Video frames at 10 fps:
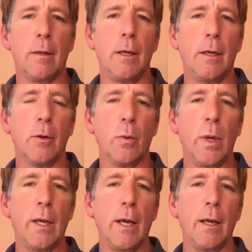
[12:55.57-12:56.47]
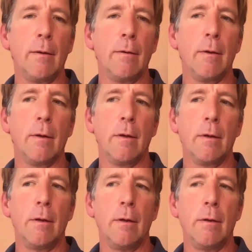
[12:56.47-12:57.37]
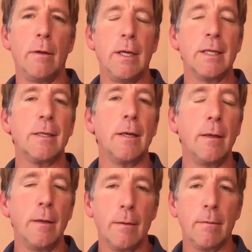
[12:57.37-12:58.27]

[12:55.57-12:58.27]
Either we get dissident,